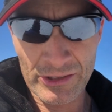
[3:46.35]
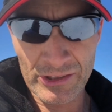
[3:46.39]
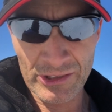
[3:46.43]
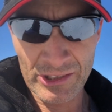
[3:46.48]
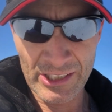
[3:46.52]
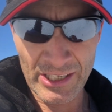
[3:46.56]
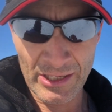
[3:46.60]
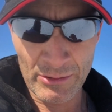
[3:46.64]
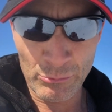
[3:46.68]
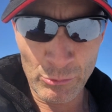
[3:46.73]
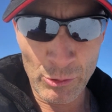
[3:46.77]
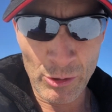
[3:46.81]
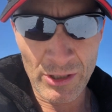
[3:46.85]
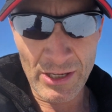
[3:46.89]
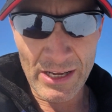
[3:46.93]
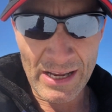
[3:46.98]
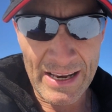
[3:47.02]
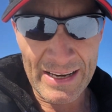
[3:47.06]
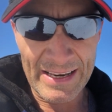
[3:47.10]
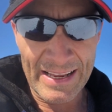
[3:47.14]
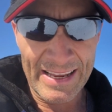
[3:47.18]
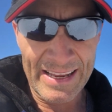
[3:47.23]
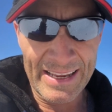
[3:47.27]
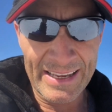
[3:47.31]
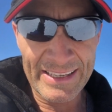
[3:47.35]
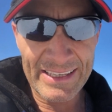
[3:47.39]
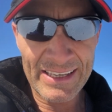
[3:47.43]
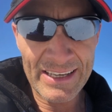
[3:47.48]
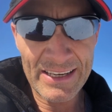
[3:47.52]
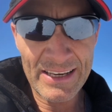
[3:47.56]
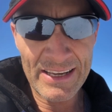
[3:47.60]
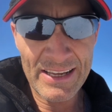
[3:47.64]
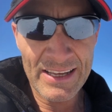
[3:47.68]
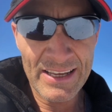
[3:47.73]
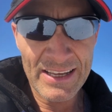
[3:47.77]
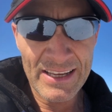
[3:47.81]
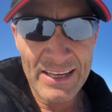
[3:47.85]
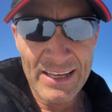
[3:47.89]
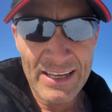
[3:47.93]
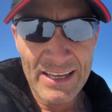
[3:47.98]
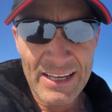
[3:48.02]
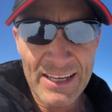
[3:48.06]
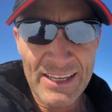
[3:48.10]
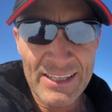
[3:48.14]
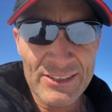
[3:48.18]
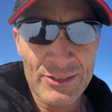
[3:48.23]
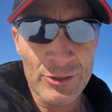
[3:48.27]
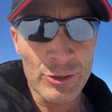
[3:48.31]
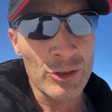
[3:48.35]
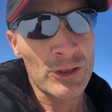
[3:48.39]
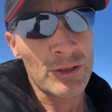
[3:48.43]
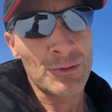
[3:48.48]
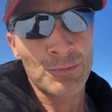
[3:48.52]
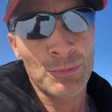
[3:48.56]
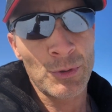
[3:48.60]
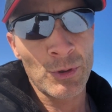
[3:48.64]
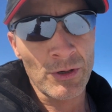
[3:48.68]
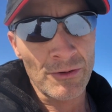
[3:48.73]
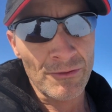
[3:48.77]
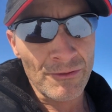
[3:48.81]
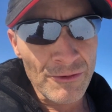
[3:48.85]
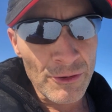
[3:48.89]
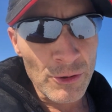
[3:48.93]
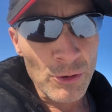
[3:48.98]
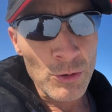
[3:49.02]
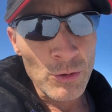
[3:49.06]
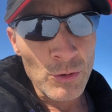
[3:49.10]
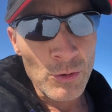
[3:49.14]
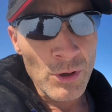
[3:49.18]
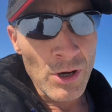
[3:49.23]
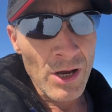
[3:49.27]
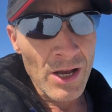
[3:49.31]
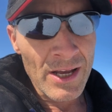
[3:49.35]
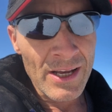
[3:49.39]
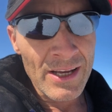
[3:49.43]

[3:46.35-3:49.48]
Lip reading: She had one kind of hidden, so she put a few